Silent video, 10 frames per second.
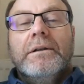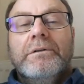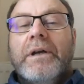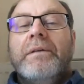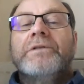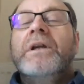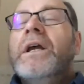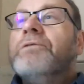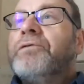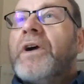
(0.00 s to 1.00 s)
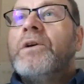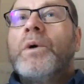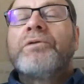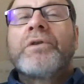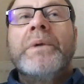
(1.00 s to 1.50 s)
Right, that's it. And final
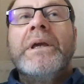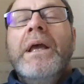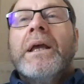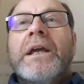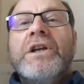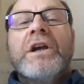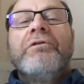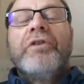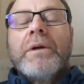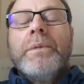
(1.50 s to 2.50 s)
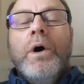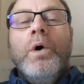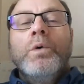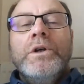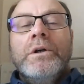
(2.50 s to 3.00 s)
one from me. Can you confirm that
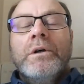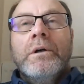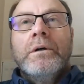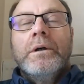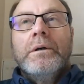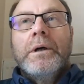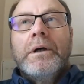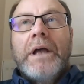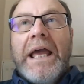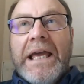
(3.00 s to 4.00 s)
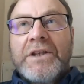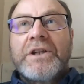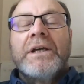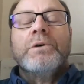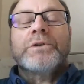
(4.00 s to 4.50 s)
all your
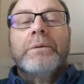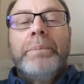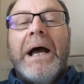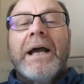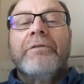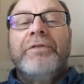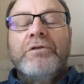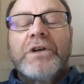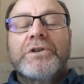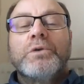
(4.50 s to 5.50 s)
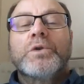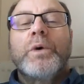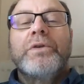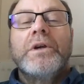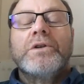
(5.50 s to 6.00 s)
exiles are back? Finn Russell's
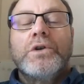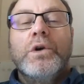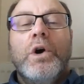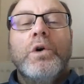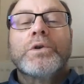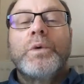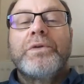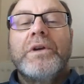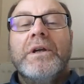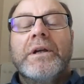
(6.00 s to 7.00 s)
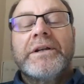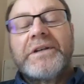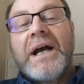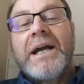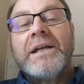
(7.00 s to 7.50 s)
with you, Stuart Hogg's with you,
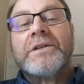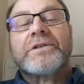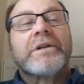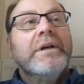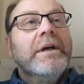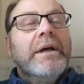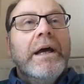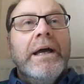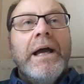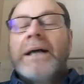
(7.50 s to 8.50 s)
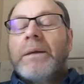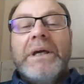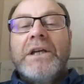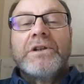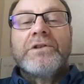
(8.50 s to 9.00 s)
Chris Harris, Adam
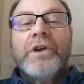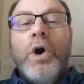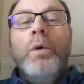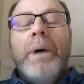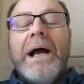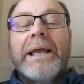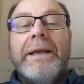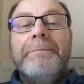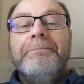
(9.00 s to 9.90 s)
Hastings, they're all back?